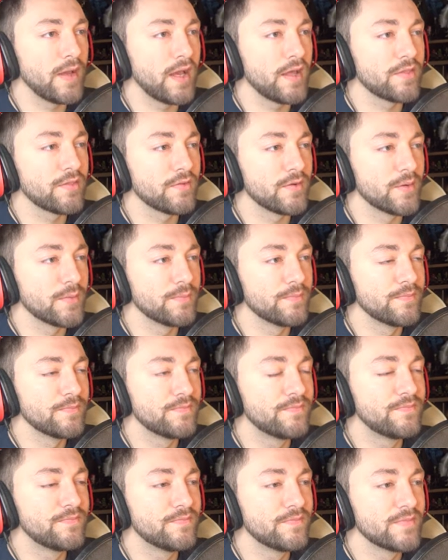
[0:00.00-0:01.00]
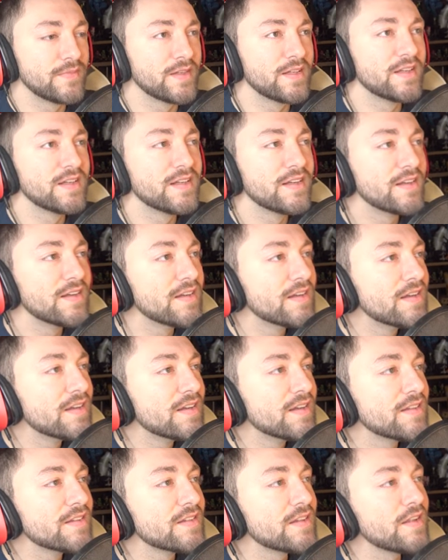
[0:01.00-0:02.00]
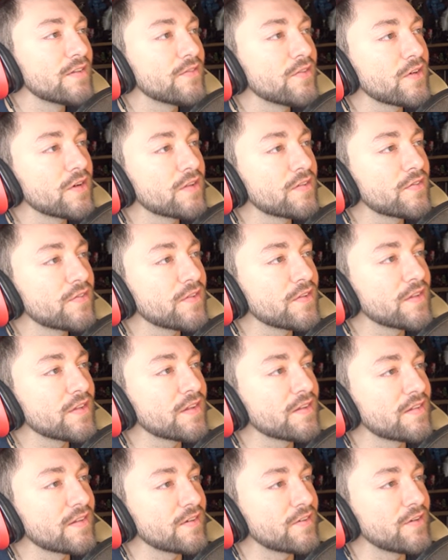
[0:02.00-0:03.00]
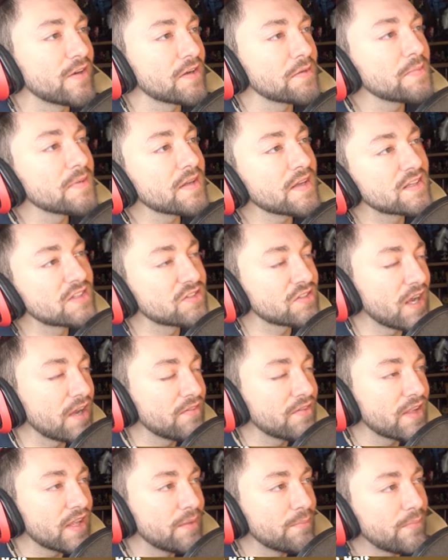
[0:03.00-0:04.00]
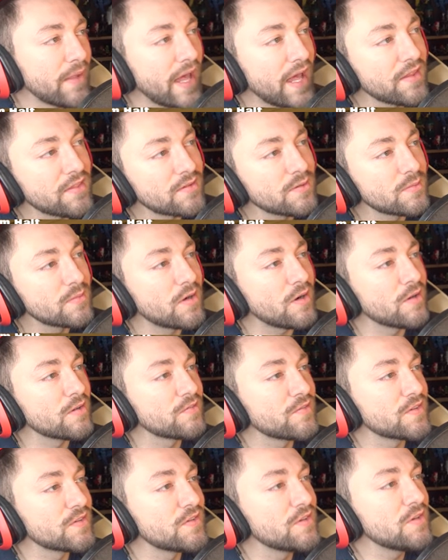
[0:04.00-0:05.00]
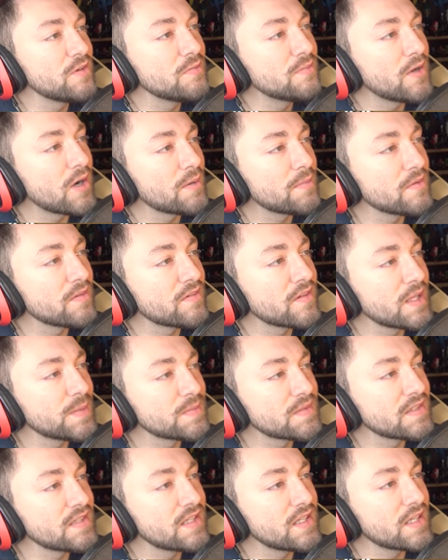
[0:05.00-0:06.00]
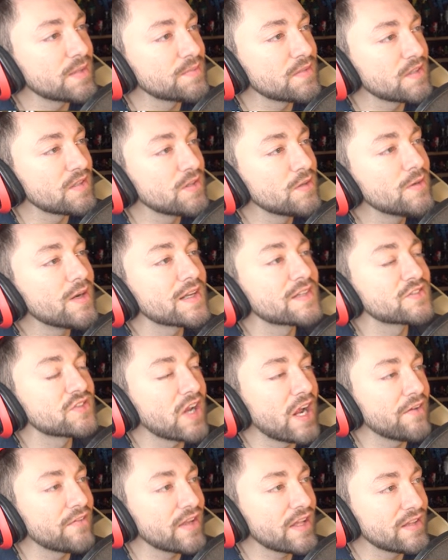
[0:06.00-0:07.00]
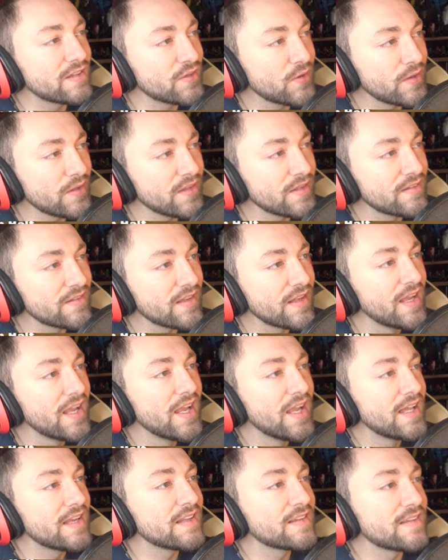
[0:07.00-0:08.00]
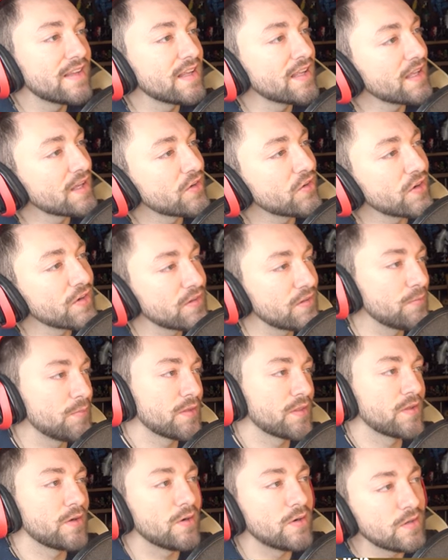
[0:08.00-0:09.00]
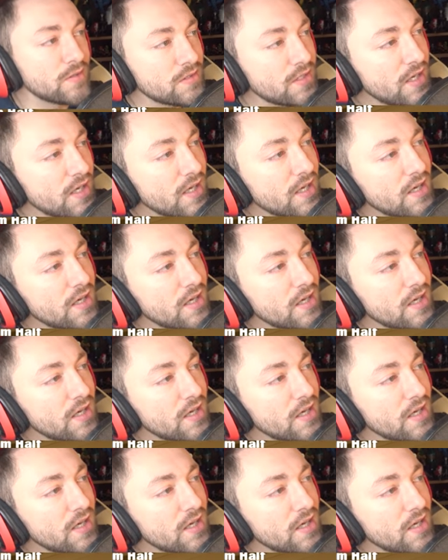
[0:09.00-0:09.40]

bathroom. The invoice for this incredibly extravagant bathroom calls for two marble steps leading up to two extravagant toilets and a sink encrusted with gold.